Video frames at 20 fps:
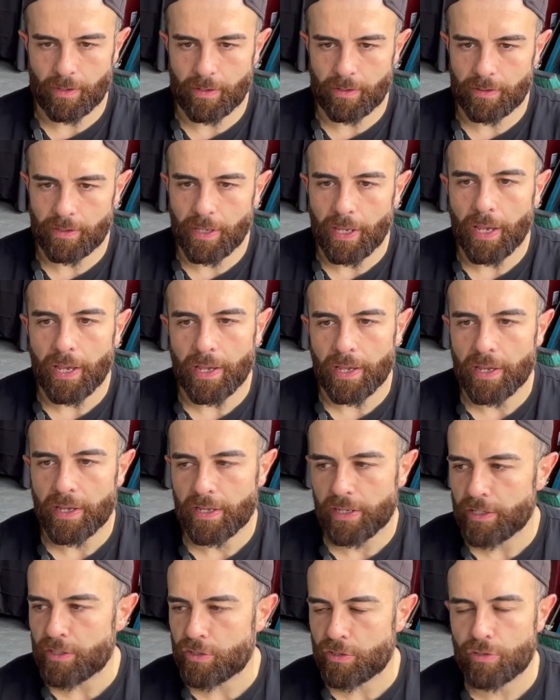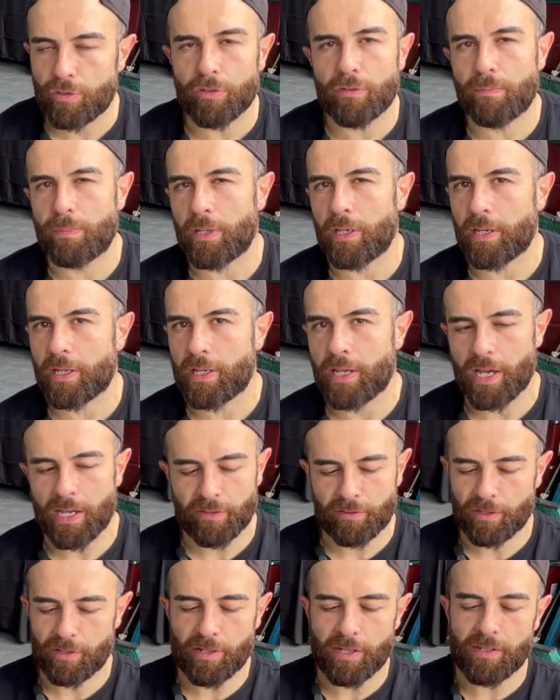yeah, it should be okay.
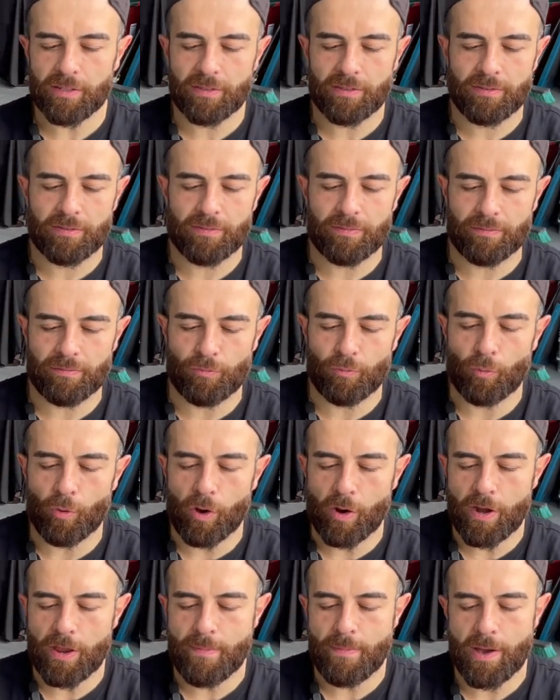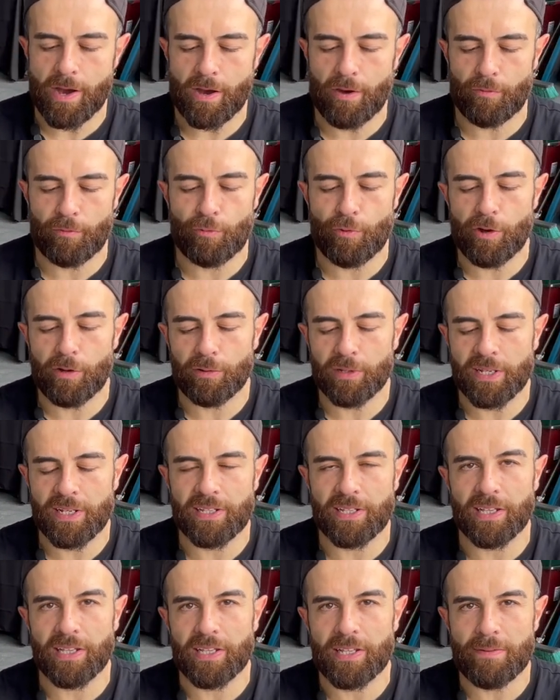So don't worry about rolling
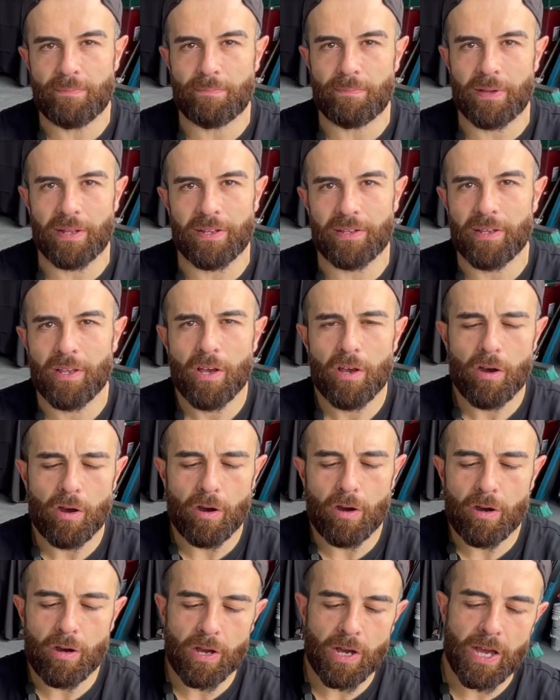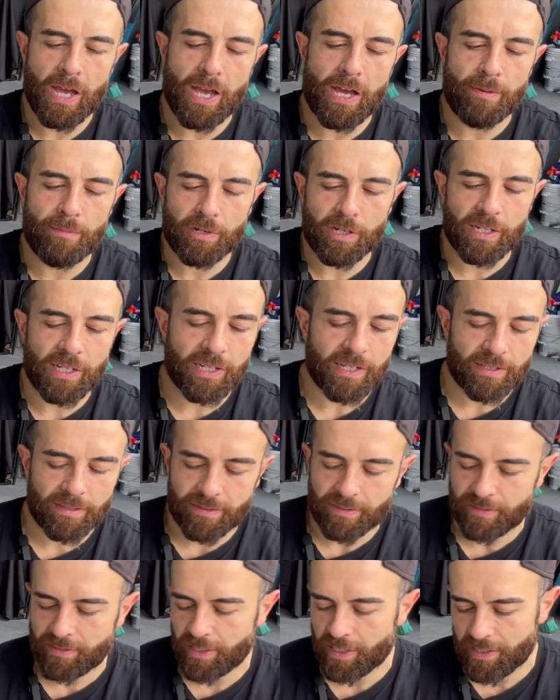the lip and, oh, how am I going to get
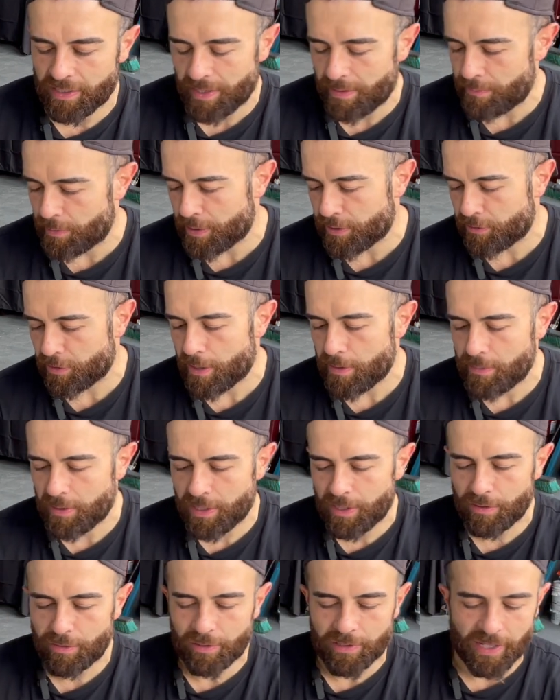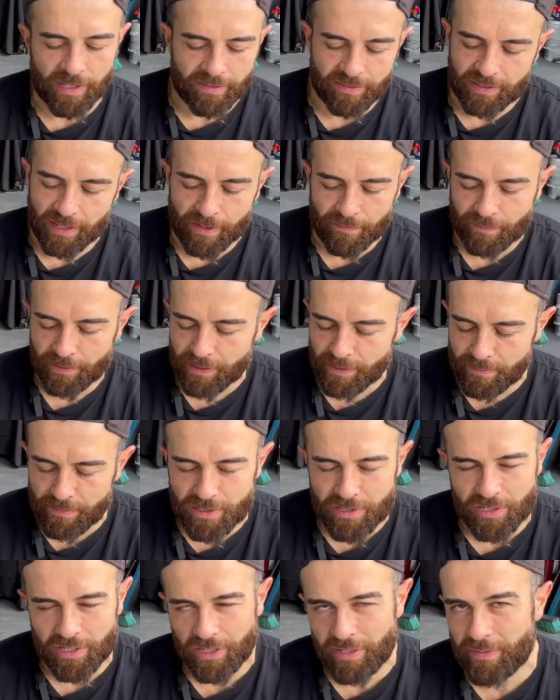this done now? By the time you get all that stuff in the
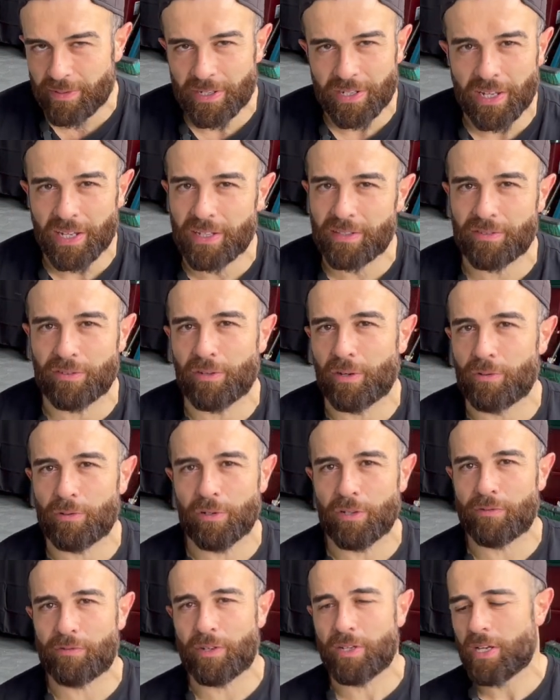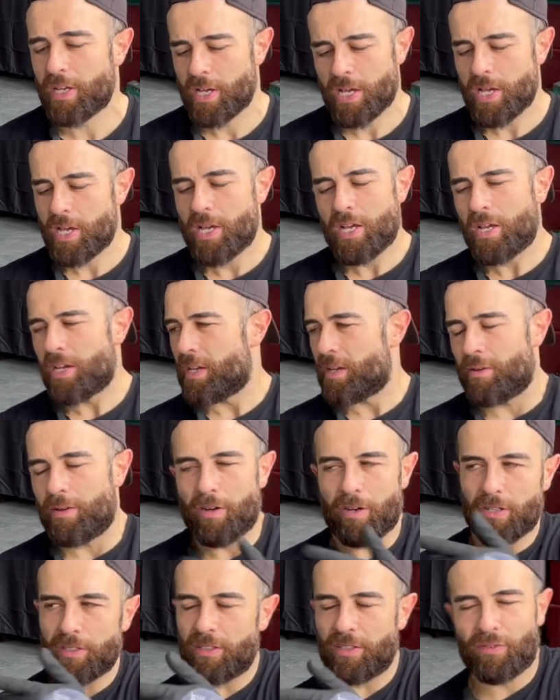machinery now, it's not worth it.
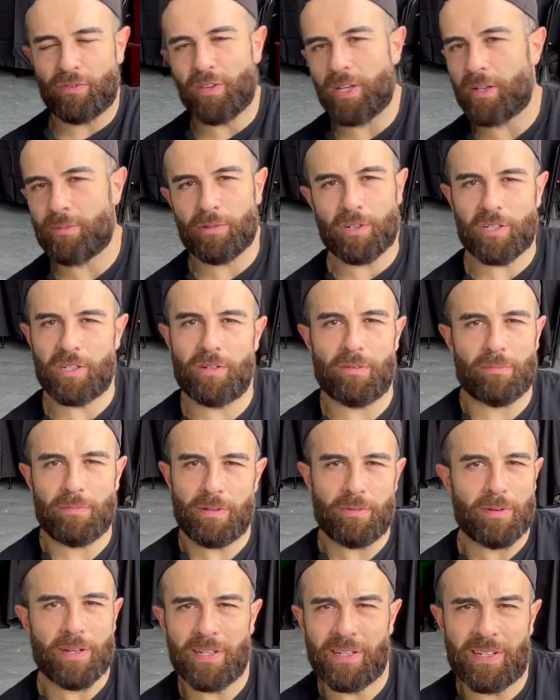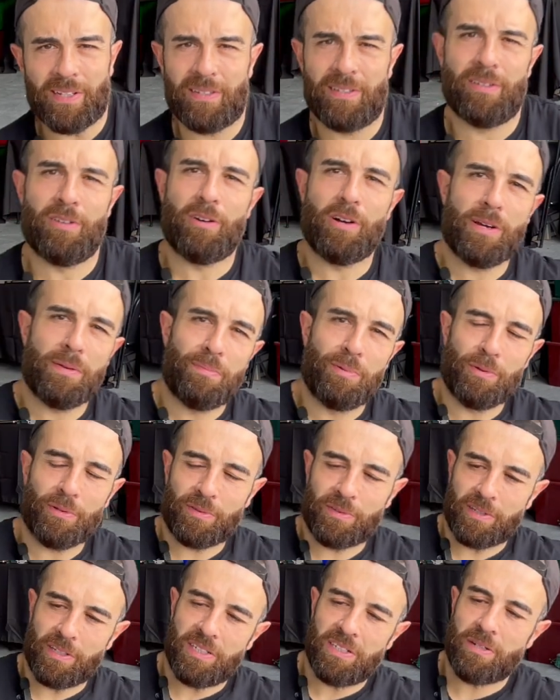On this thing, I'm not going to be running high
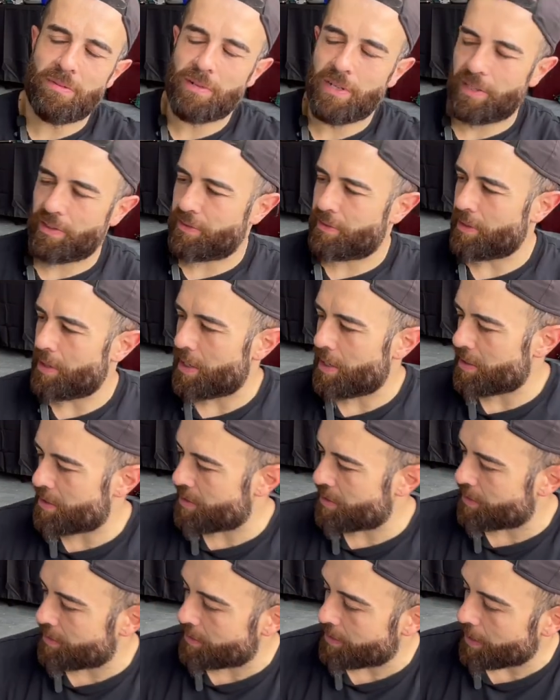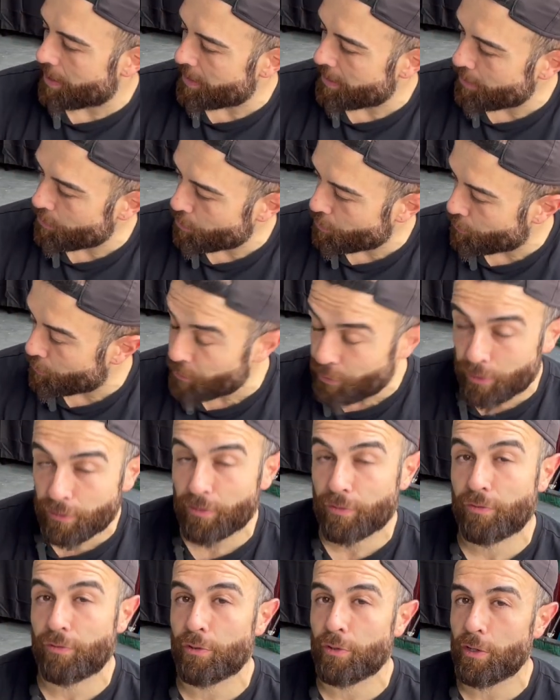boost anyway. So just a little food
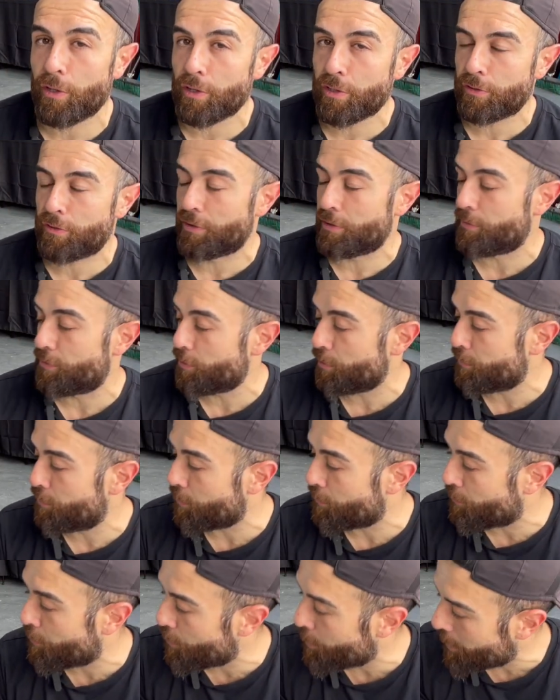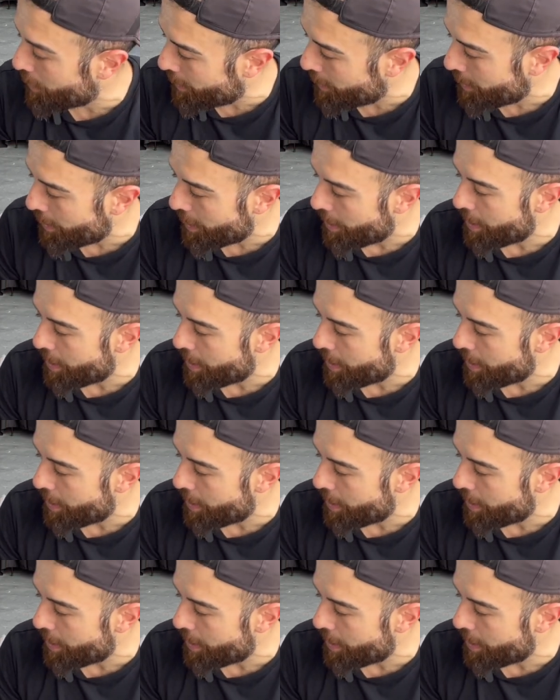for thought, eh?